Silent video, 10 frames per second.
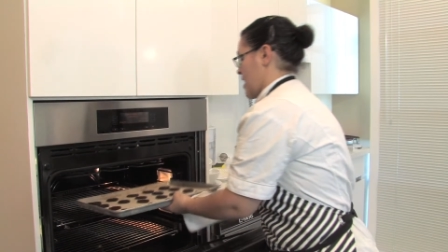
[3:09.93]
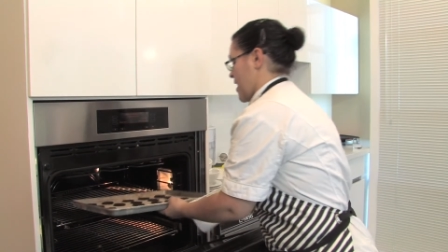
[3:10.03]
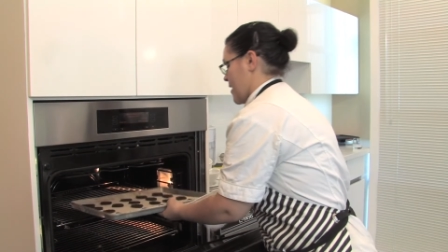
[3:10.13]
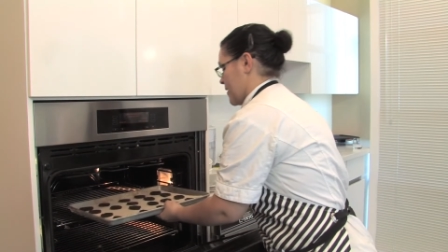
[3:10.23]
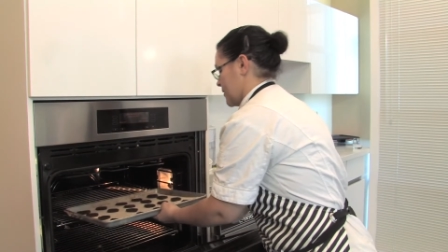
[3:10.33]

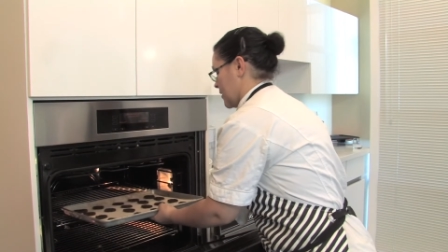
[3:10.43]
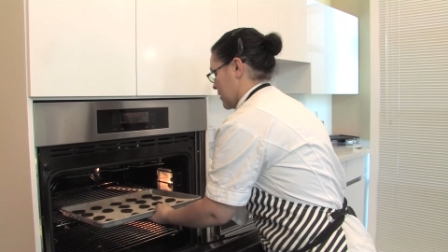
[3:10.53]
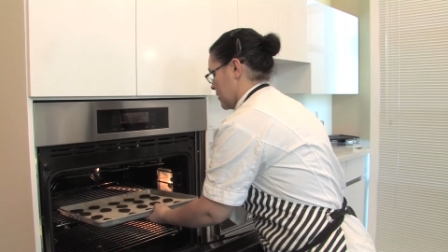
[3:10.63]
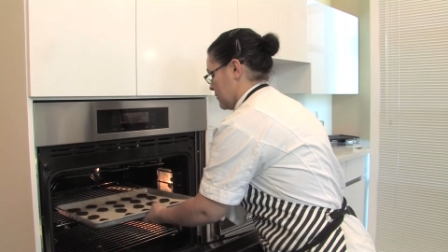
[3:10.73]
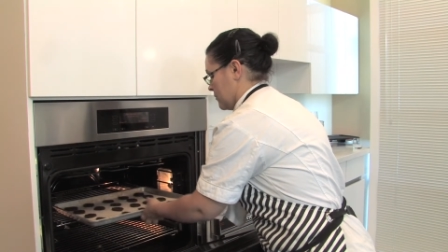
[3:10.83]
And
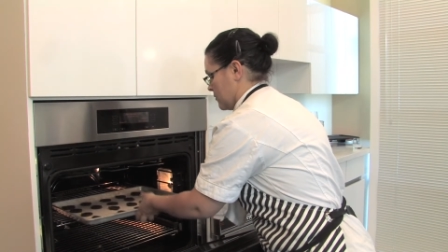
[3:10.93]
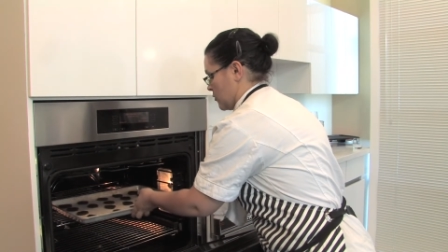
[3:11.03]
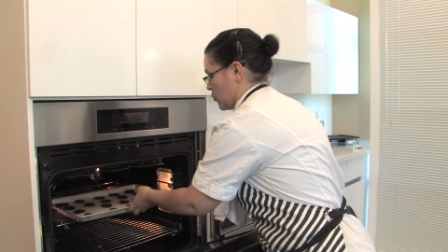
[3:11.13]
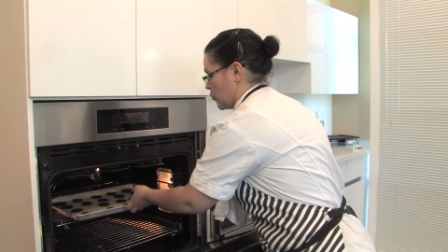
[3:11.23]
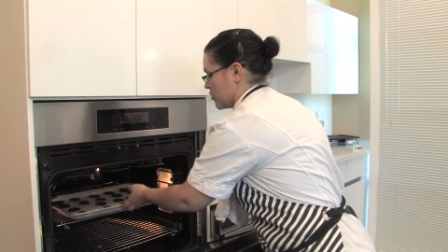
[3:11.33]
then
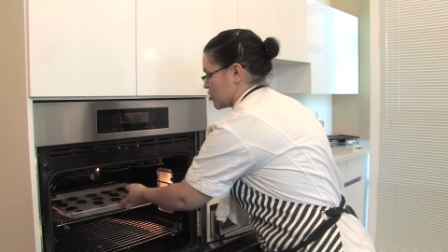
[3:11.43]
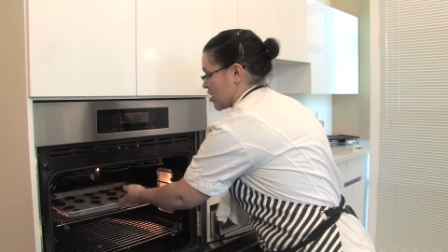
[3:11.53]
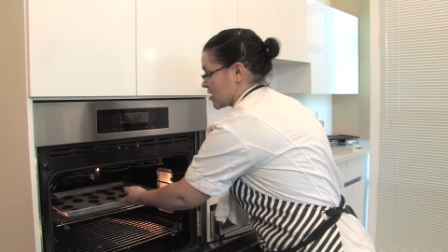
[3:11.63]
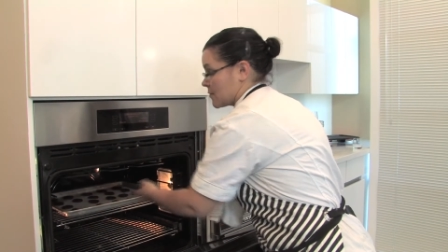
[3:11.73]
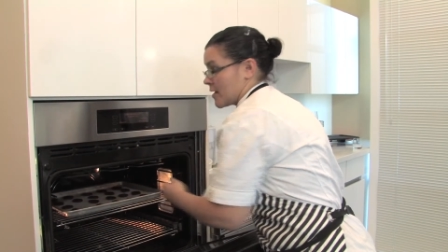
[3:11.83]
we'll
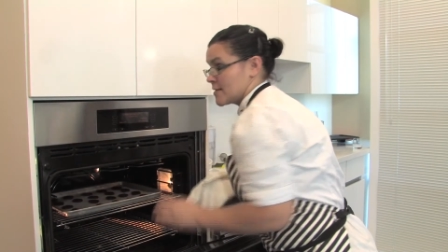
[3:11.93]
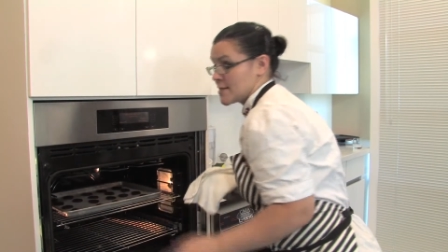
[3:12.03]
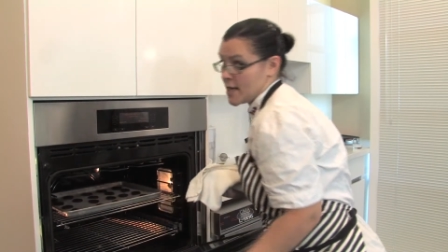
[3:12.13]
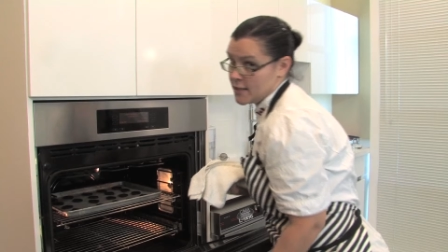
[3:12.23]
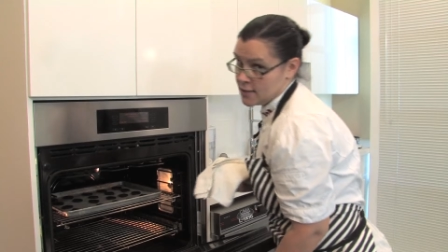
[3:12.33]
check them at
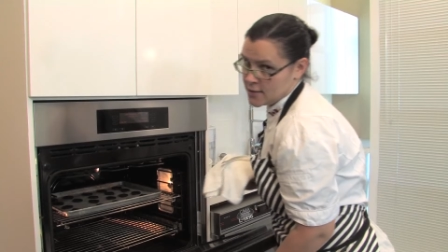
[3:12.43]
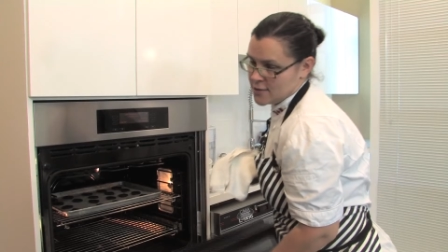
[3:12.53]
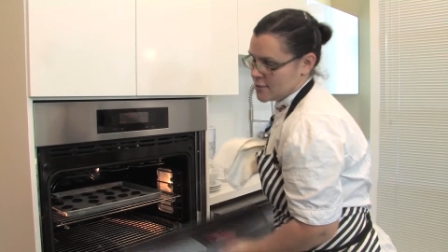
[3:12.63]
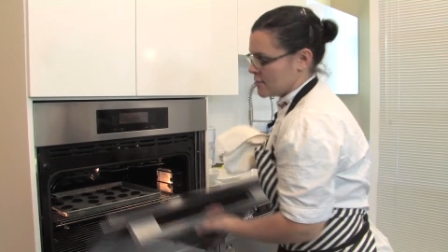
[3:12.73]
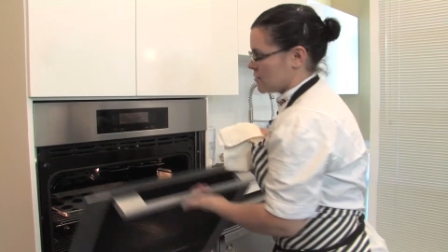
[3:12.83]
10
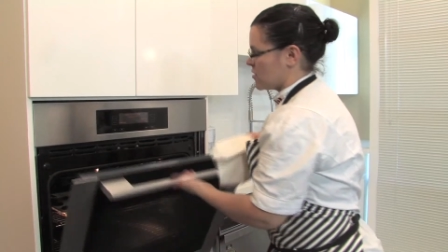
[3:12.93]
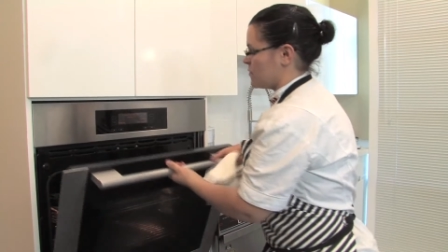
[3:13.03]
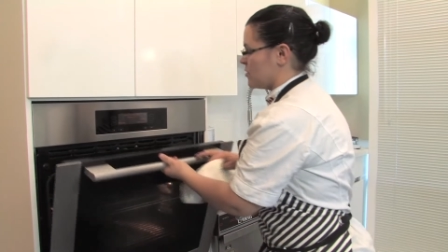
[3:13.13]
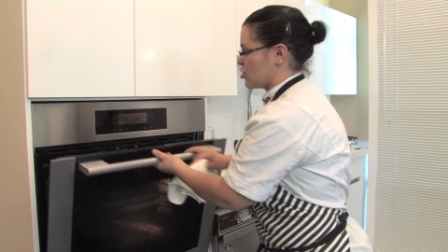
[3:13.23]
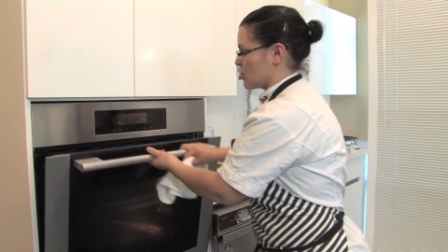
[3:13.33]
to
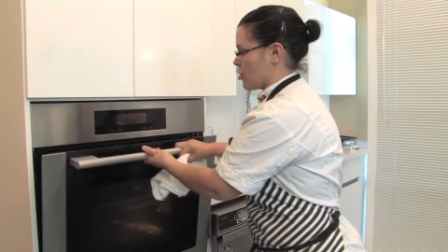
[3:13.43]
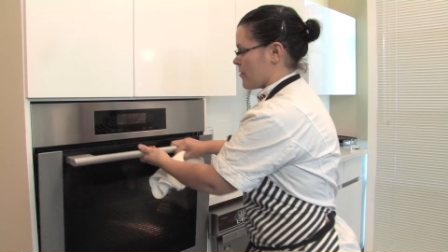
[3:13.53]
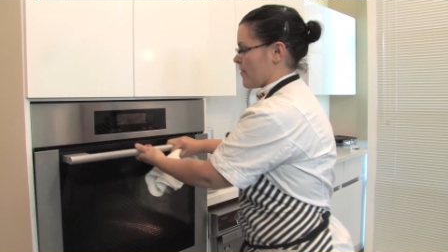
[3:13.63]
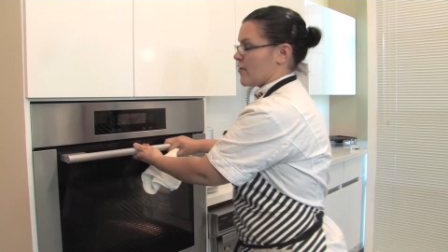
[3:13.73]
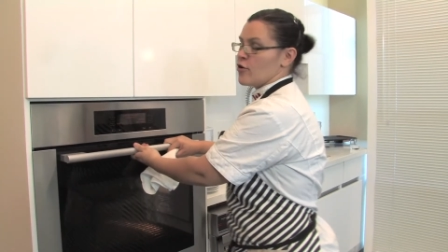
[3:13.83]
be sure
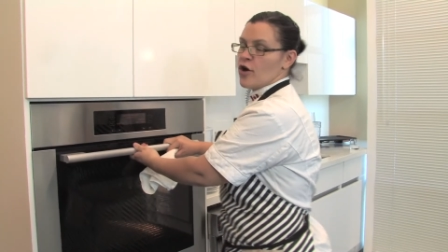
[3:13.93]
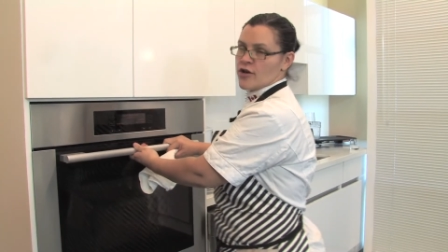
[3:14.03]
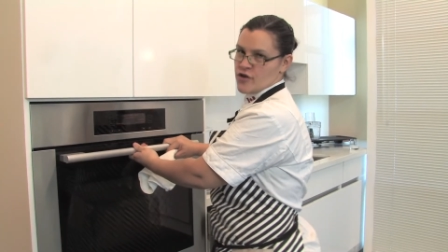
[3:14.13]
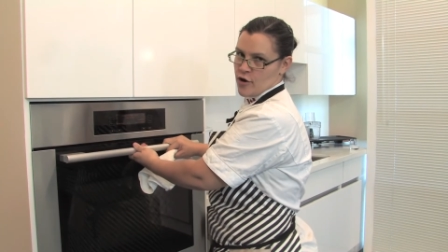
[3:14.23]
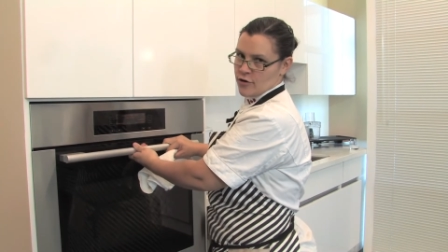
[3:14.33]
that they're not
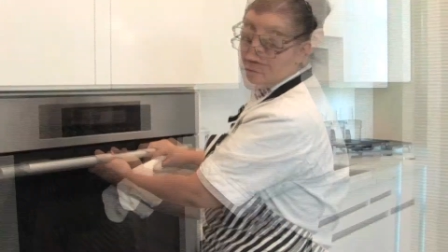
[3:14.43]
dark.